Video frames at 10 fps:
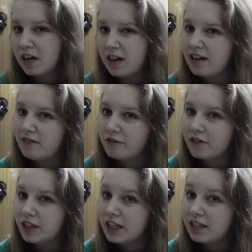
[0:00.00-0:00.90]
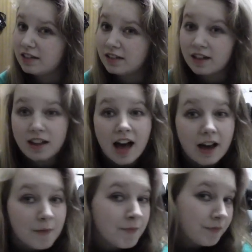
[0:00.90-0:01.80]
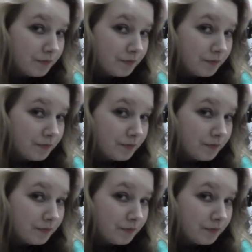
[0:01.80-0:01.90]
but I never really listen to that.